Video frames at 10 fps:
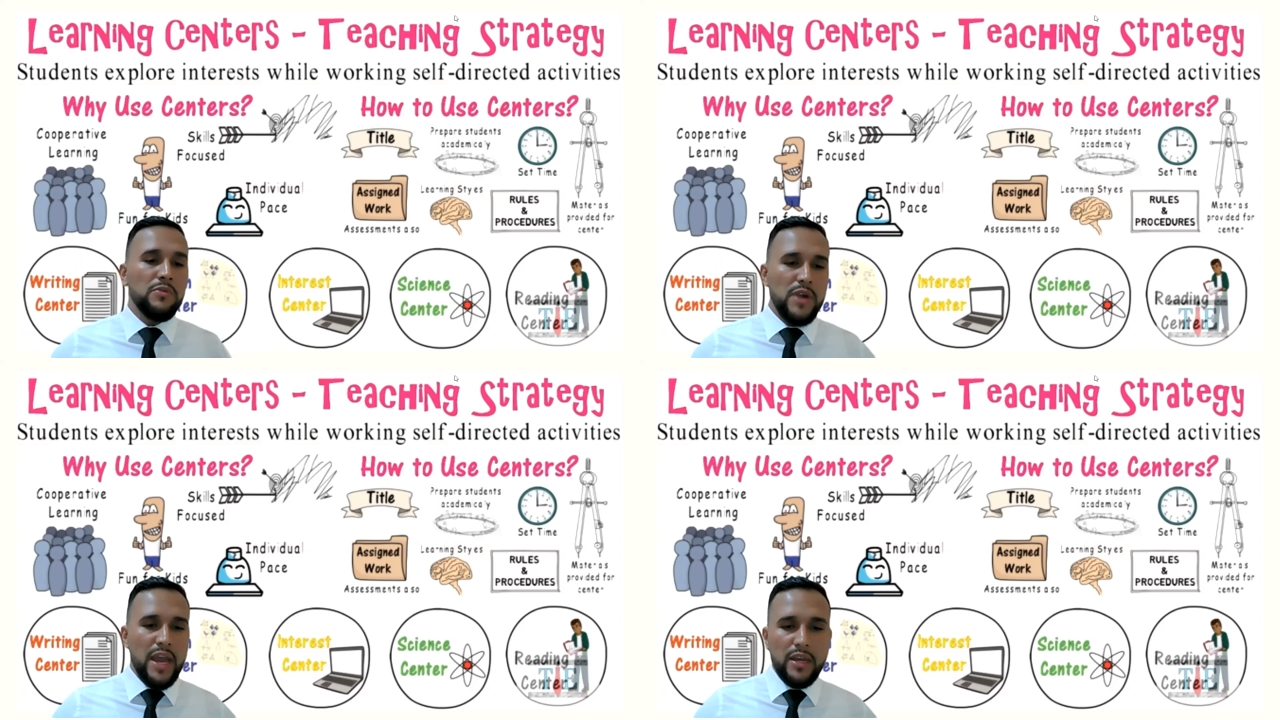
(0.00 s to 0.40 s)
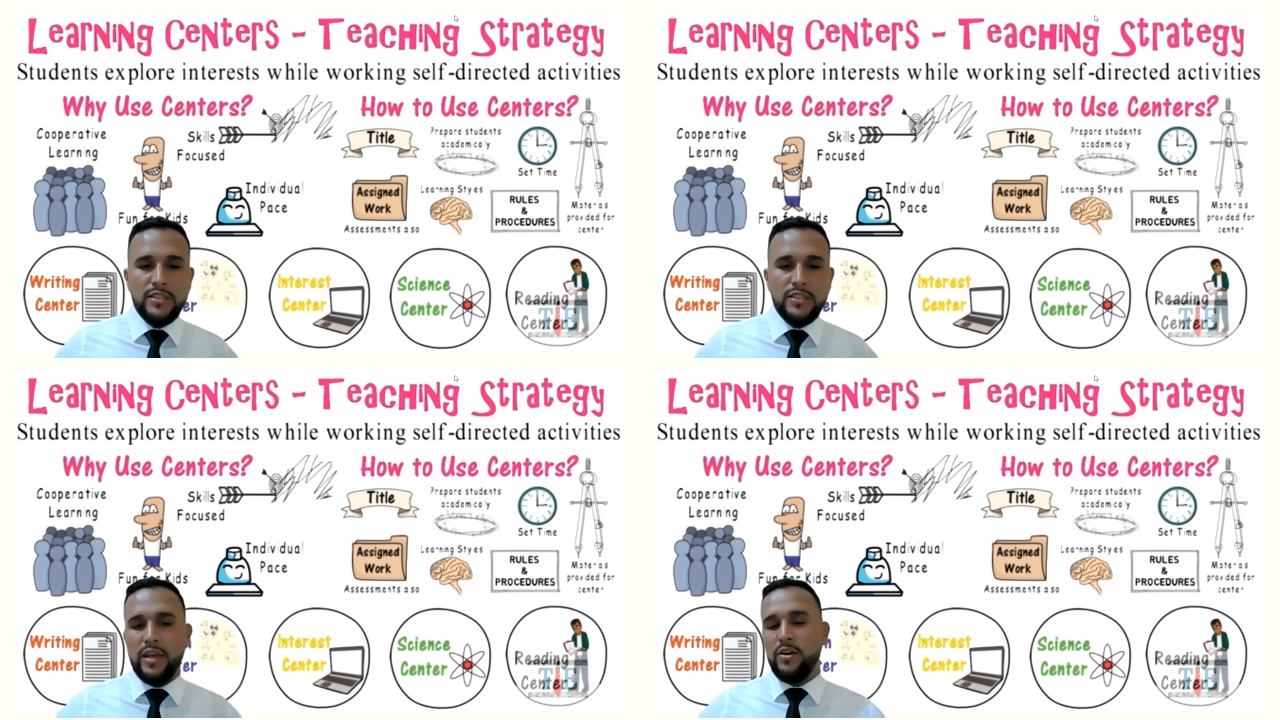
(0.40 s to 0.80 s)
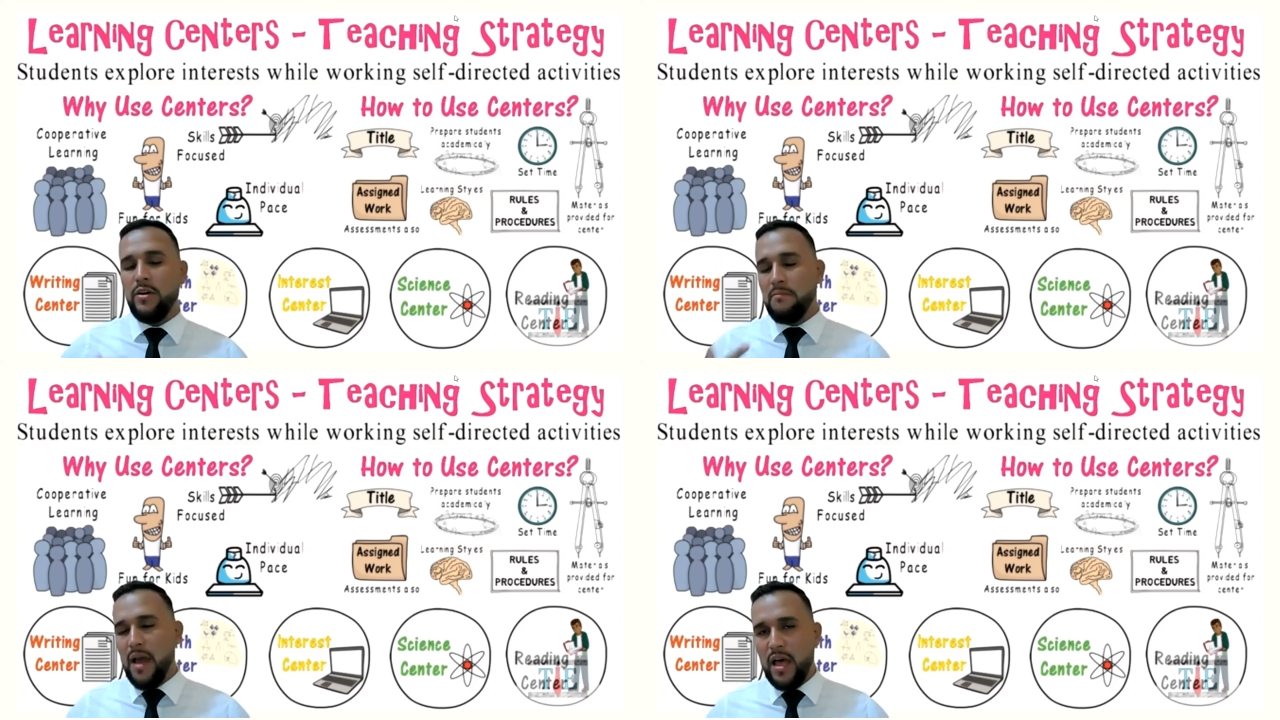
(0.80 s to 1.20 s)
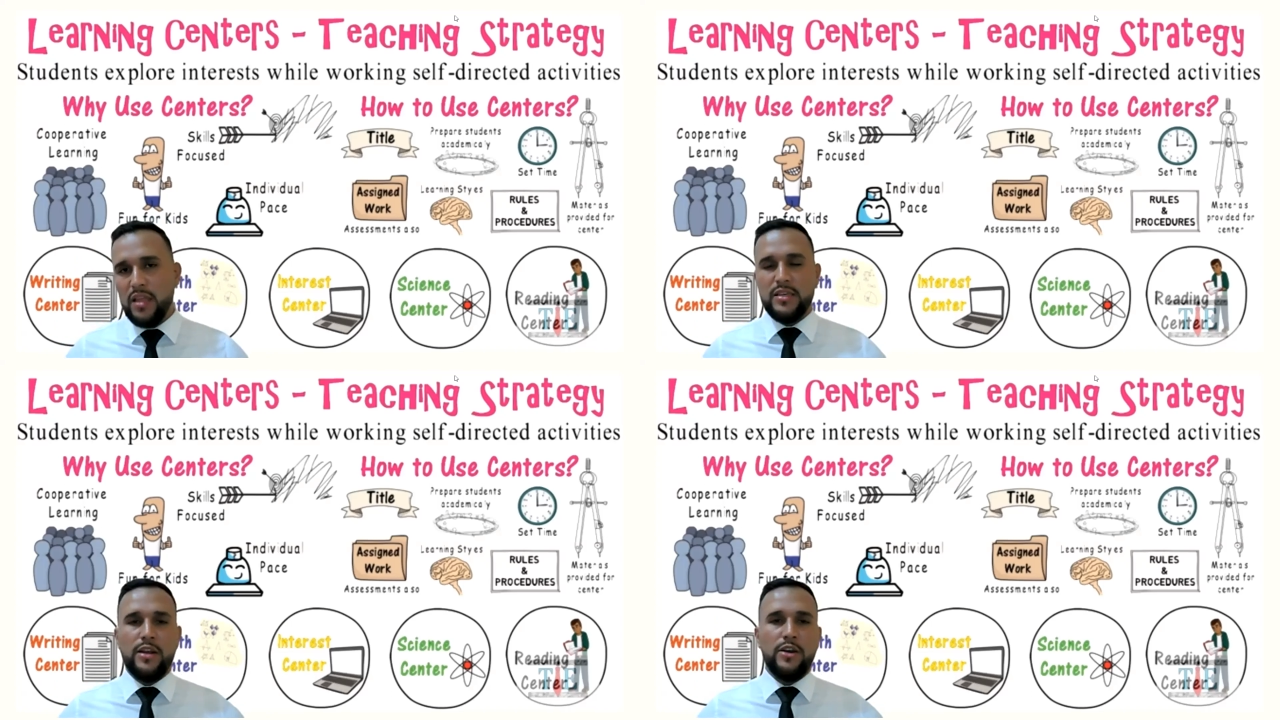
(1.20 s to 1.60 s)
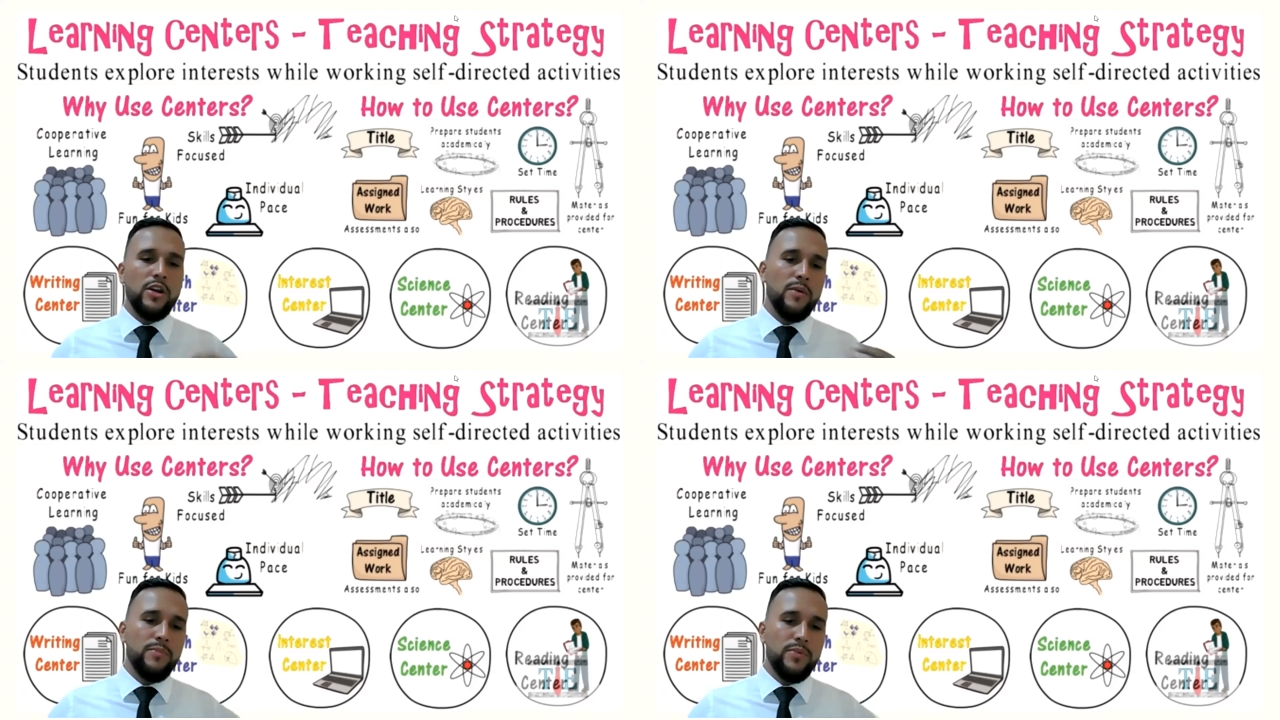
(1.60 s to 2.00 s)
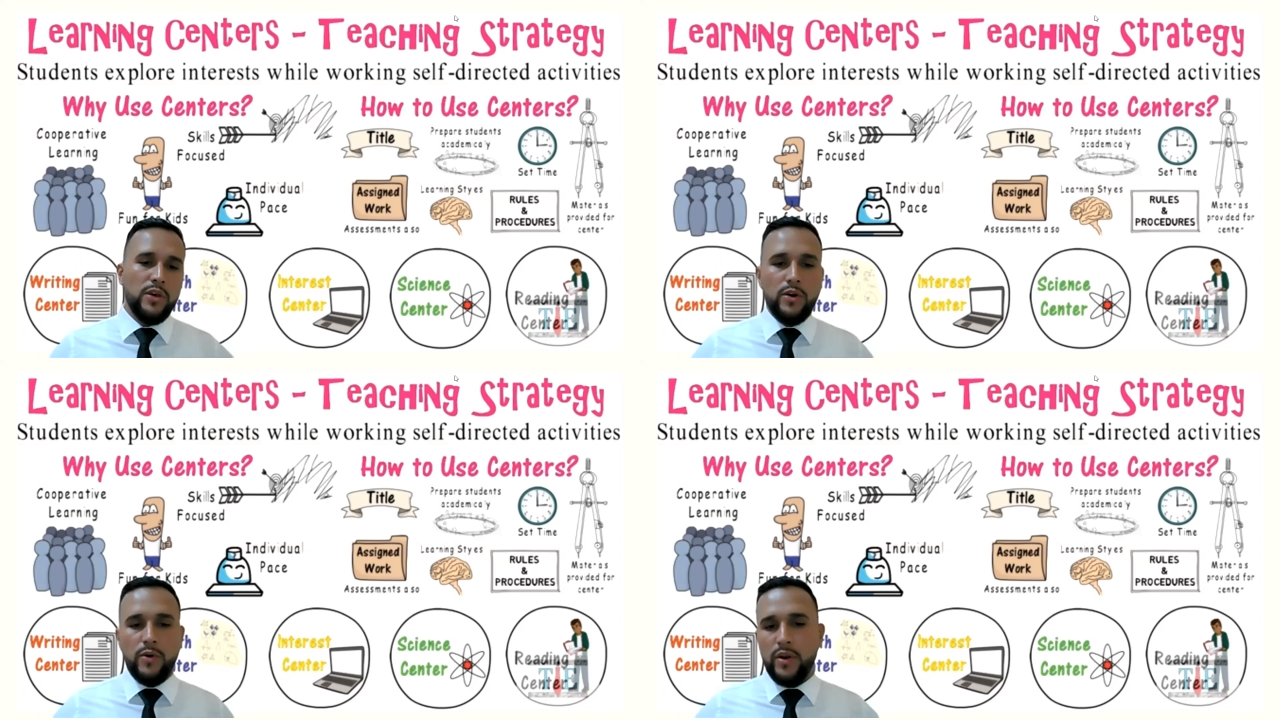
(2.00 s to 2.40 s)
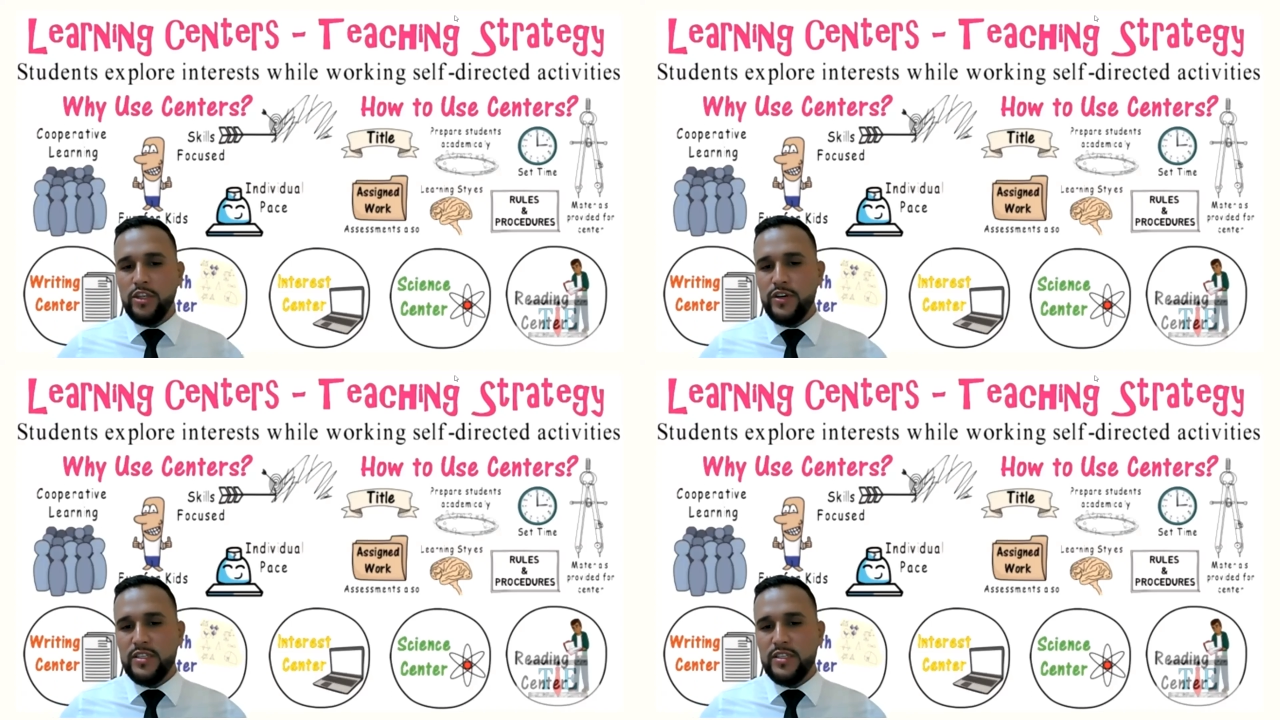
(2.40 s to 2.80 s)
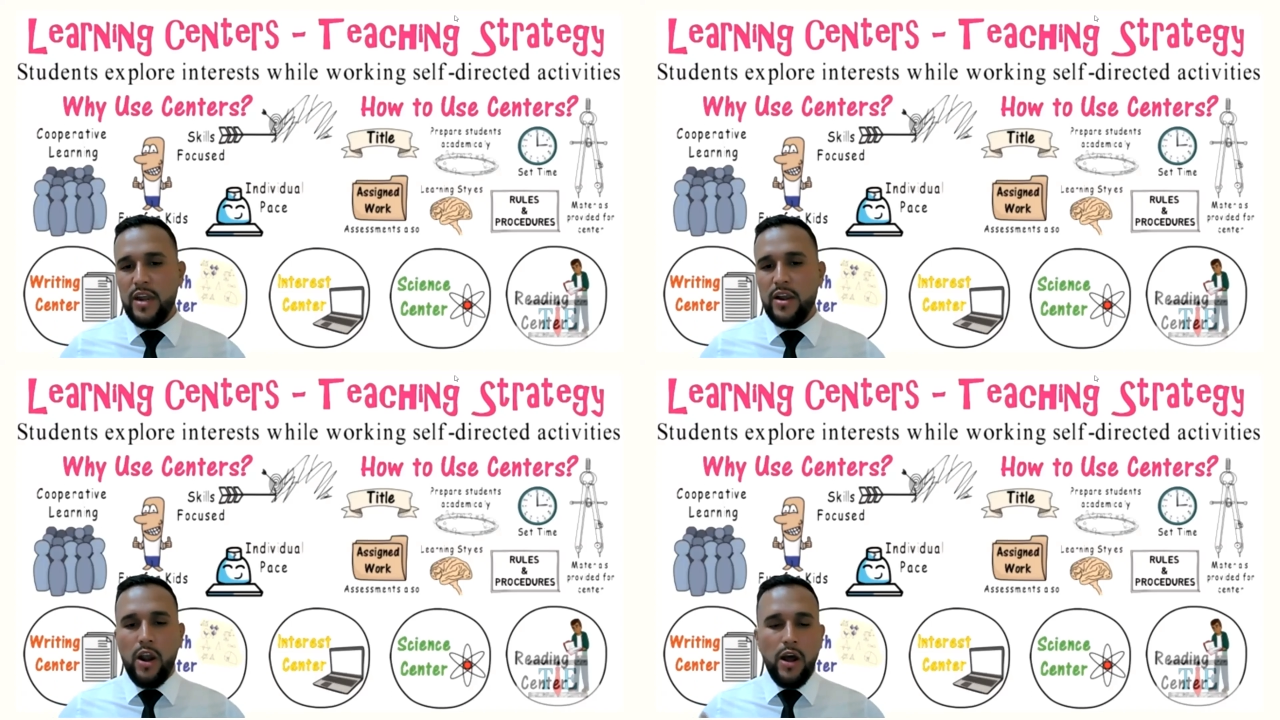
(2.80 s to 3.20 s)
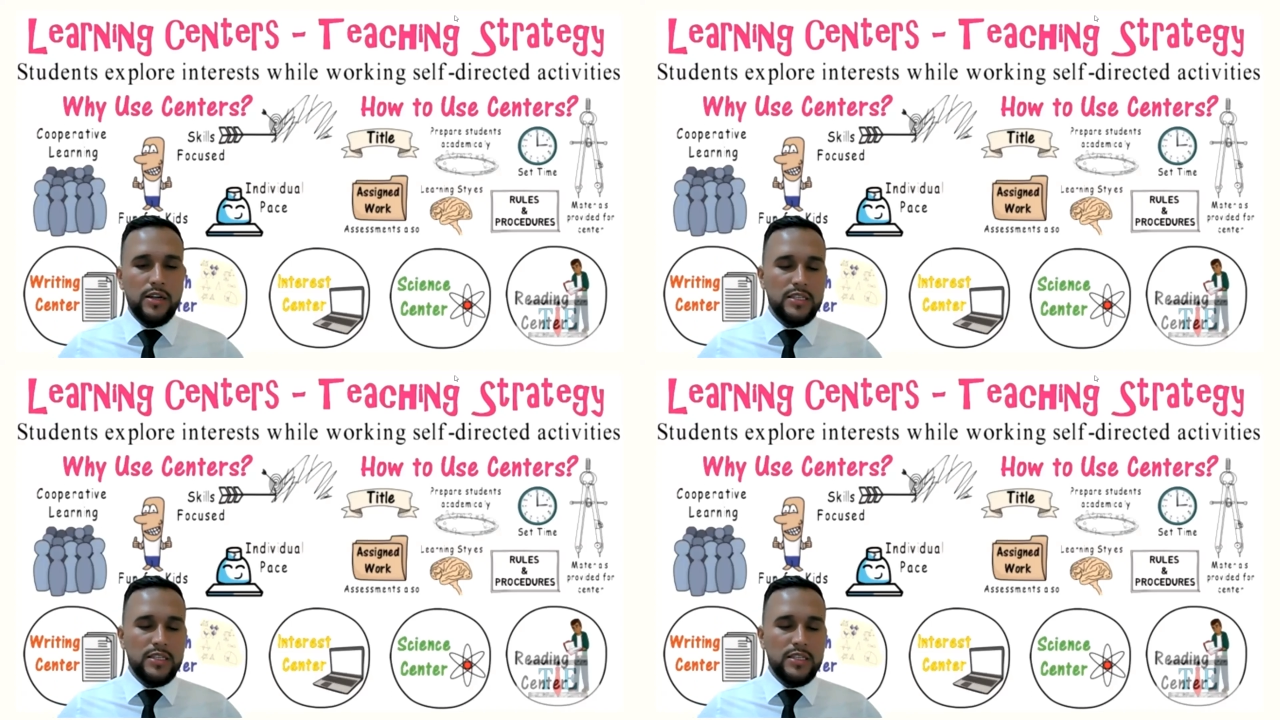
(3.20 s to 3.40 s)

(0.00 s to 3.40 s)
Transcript: writing center, math center, computer or interest center,